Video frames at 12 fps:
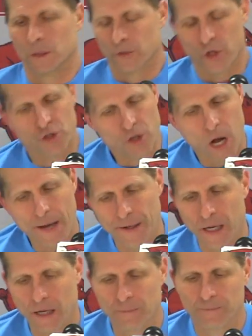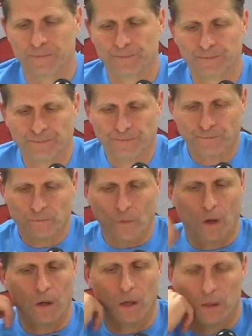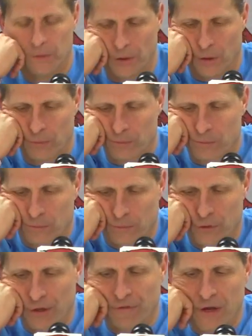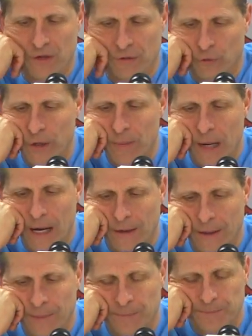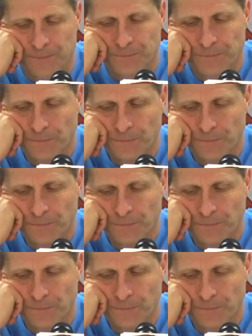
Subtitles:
Just thought, you know, defensive rebounding,